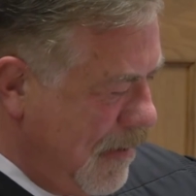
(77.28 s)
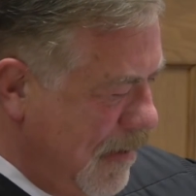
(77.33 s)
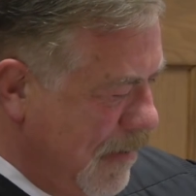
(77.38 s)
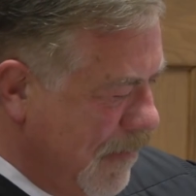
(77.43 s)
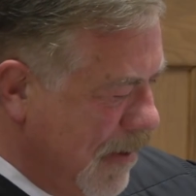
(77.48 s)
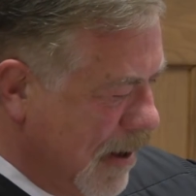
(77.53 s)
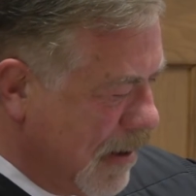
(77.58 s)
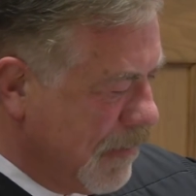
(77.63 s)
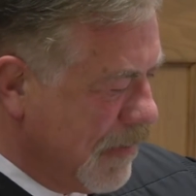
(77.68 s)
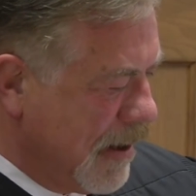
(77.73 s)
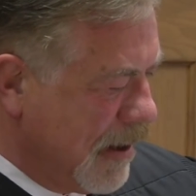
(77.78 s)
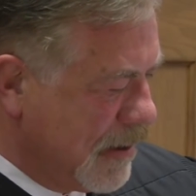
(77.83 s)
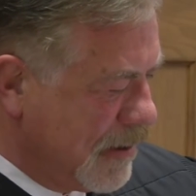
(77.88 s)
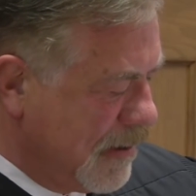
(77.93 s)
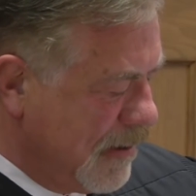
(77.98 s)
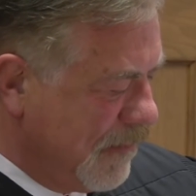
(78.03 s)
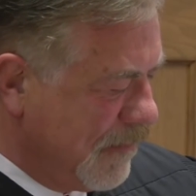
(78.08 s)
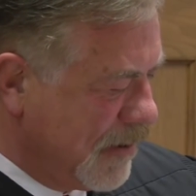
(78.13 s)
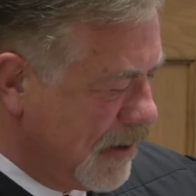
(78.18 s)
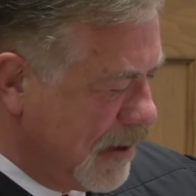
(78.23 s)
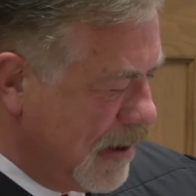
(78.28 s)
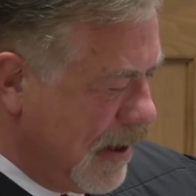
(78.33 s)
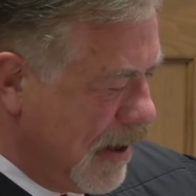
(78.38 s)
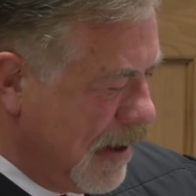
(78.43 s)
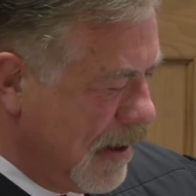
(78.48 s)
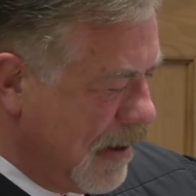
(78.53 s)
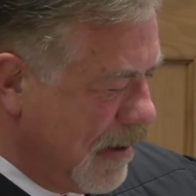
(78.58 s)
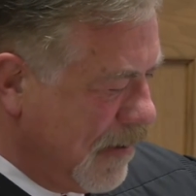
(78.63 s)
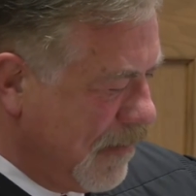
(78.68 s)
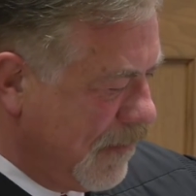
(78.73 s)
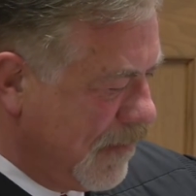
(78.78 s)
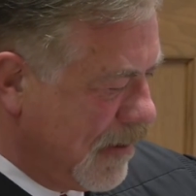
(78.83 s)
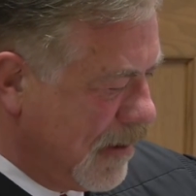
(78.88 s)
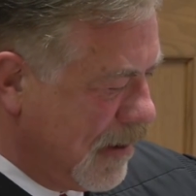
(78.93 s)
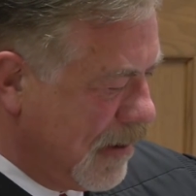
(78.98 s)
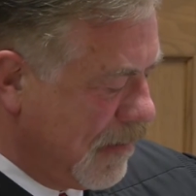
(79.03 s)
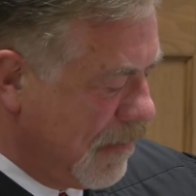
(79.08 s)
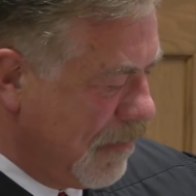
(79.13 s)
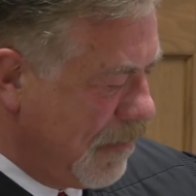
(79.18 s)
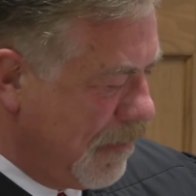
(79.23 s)
The recommendation of state and of
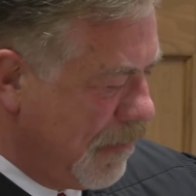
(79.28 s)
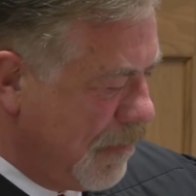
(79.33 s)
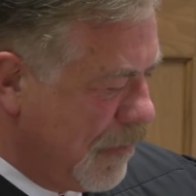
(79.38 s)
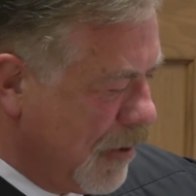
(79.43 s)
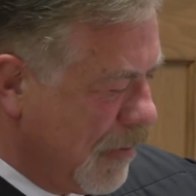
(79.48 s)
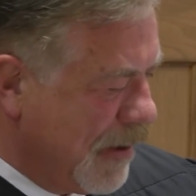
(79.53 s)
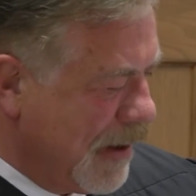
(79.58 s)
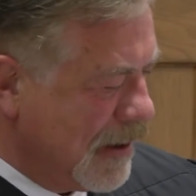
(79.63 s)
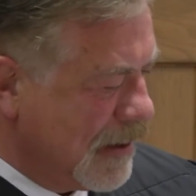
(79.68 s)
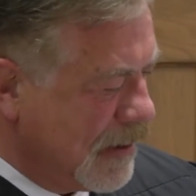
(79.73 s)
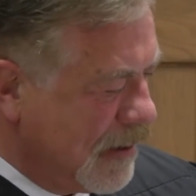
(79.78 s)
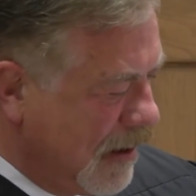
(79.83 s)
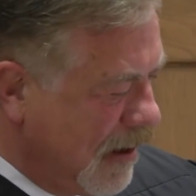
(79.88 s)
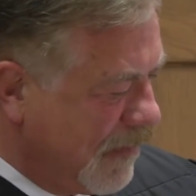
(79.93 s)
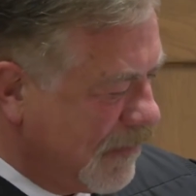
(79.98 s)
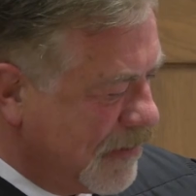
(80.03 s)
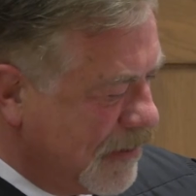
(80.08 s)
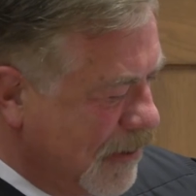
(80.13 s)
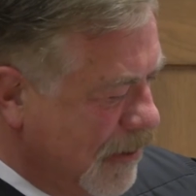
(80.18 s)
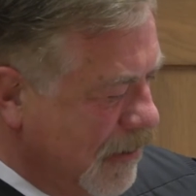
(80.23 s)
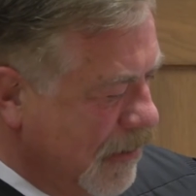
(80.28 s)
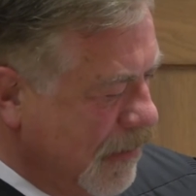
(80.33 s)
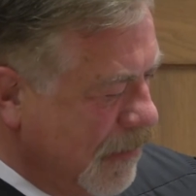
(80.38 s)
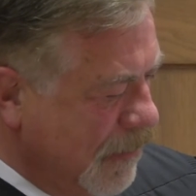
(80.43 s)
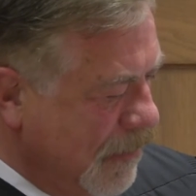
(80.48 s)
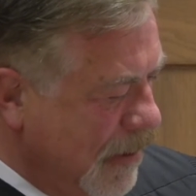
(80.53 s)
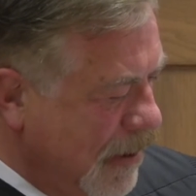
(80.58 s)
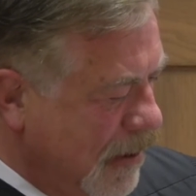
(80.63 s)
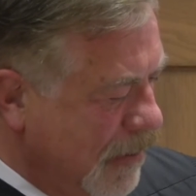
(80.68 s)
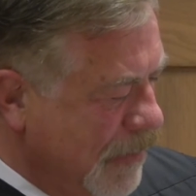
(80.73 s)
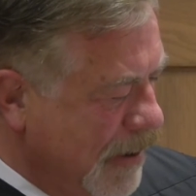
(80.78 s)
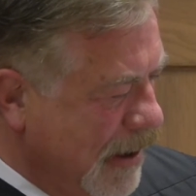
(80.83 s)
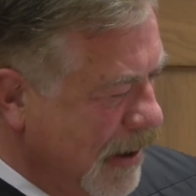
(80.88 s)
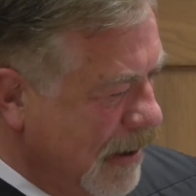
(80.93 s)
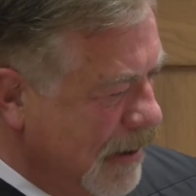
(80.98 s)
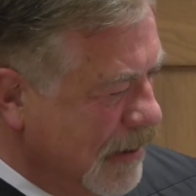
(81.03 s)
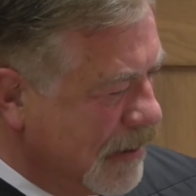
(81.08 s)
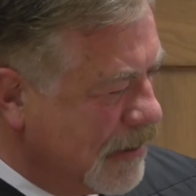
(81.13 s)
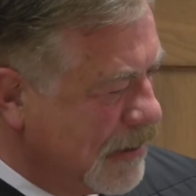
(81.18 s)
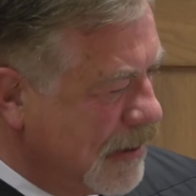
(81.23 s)
the probation officer all being
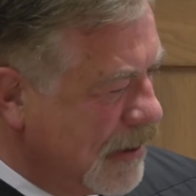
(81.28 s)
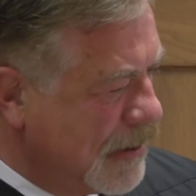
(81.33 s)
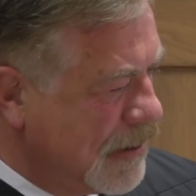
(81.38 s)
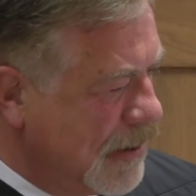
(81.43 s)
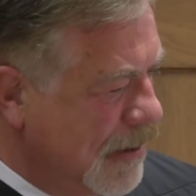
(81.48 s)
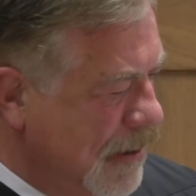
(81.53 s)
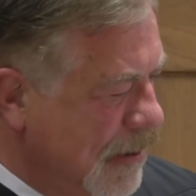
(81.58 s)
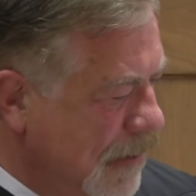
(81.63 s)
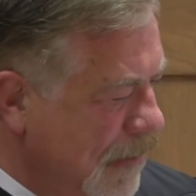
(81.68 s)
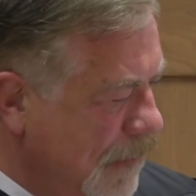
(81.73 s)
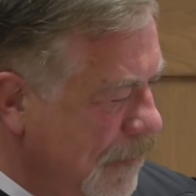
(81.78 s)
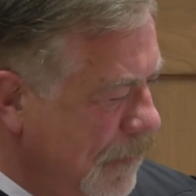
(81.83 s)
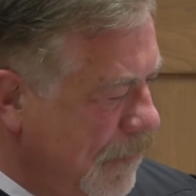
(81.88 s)
consistent